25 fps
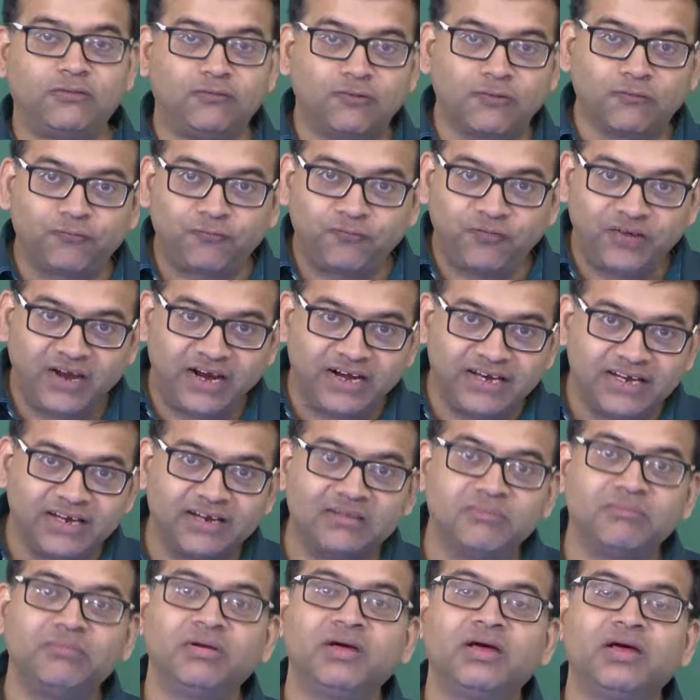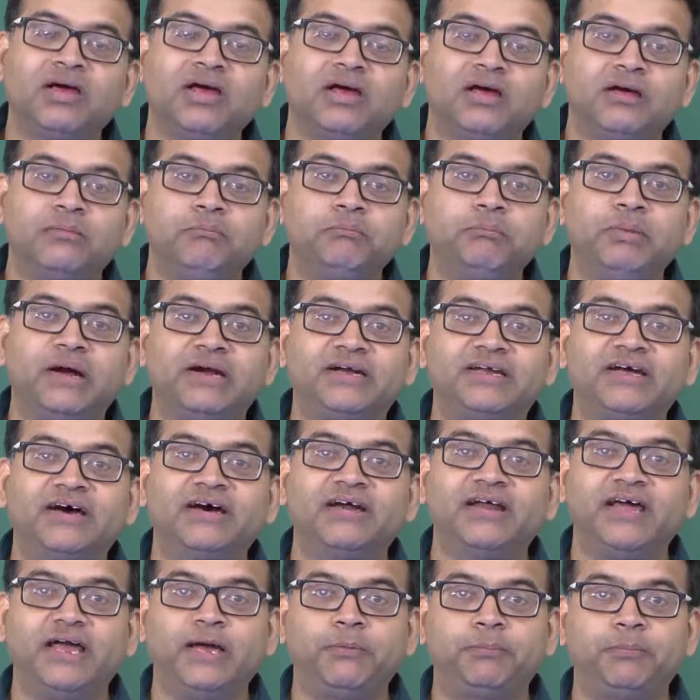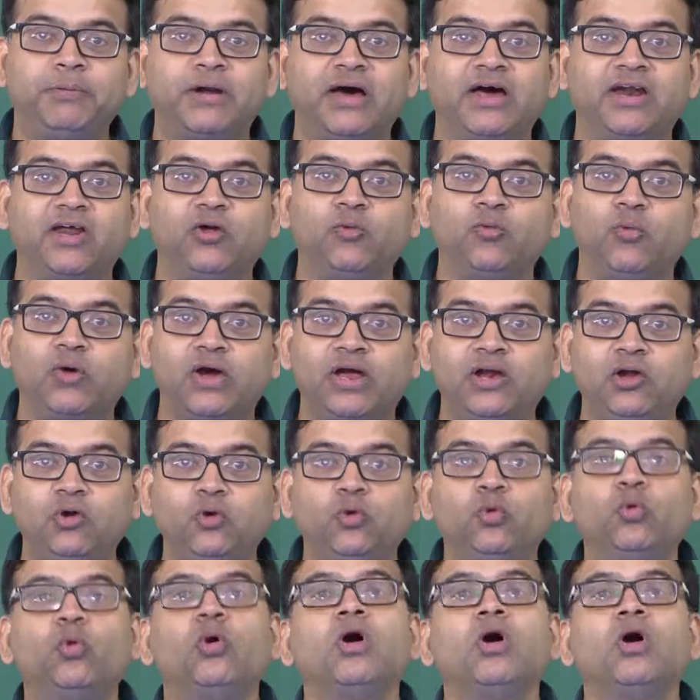feed in better a priori value,